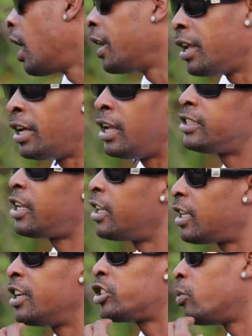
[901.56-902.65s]
And I, I, I say
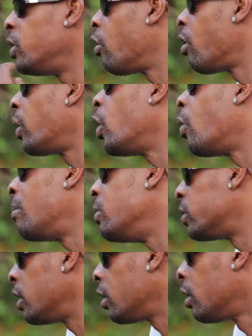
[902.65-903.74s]
that, that's how we go wrong with our
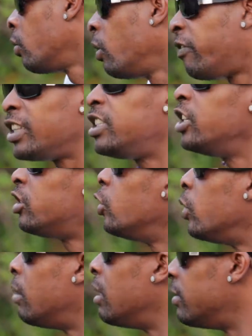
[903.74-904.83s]
music. We have to teach
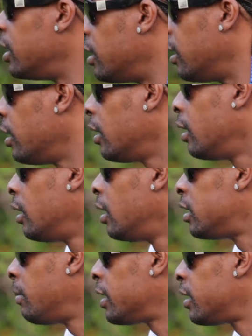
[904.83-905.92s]
you them them thing there.
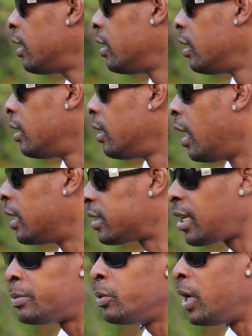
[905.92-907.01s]
You see me I say? and
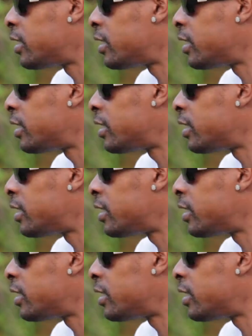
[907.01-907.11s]
stop with